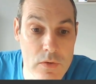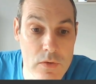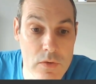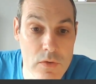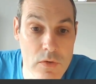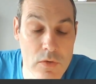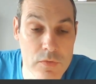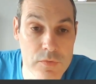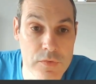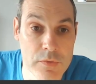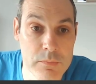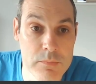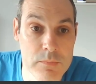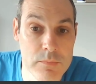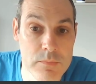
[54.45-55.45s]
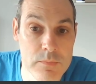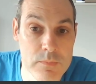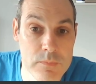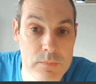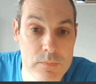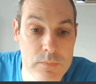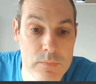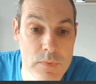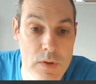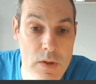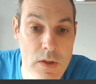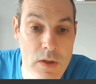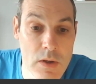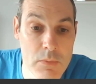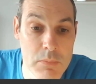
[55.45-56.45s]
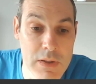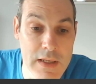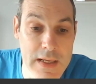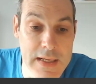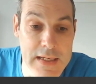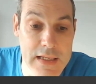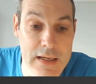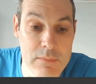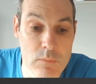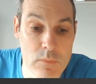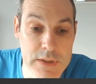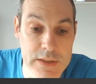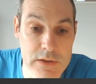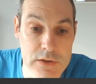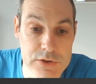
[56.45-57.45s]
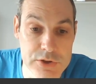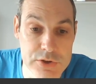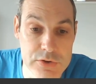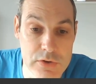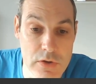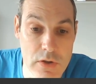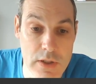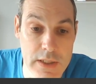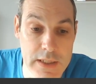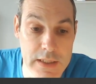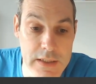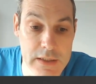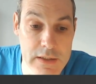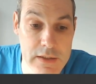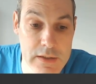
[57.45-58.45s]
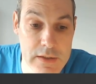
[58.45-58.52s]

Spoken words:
often play, and we are trying